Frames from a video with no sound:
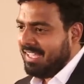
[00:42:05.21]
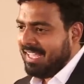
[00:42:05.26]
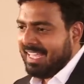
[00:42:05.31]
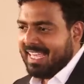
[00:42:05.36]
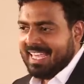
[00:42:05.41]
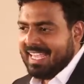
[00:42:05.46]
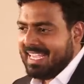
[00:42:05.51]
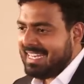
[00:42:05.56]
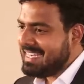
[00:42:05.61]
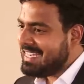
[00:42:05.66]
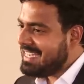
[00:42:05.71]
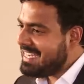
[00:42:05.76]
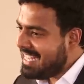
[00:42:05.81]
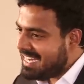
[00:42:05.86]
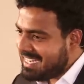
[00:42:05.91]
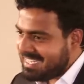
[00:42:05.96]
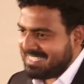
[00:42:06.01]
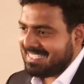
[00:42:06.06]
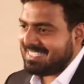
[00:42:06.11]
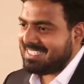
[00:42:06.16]
he
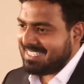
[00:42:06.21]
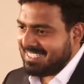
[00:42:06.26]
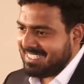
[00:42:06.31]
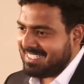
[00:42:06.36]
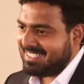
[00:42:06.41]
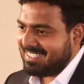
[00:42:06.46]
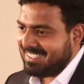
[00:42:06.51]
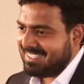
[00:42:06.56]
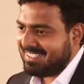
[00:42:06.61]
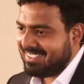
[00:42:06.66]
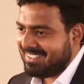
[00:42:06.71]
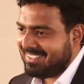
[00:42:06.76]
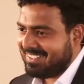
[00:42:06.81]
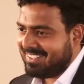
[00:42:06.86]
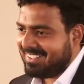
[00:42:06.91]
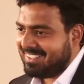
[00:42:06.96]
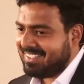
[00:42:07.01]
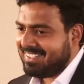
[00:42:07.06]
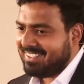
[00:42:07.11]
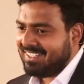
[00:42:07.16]
didn't
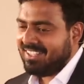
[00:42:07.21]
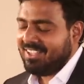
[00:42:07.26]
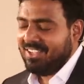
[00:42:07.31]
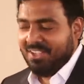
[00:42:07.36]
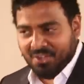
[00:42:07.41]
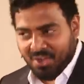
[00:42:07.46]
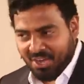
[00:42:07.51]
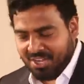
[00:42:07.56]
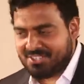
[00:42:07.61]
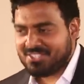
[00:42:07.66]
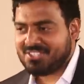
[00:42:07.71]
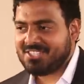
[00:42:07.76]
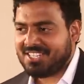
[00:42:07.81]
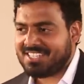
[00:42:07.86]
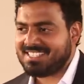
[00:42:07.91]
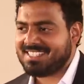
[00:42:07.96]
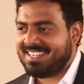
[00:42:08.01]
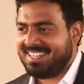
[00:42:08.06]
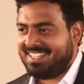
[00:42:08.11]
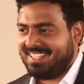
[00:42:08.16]

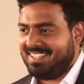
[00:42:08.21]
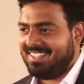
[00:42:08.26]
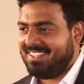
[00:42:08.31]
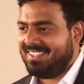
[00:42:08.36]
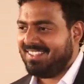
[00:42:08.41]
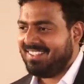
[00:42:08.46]
consciously.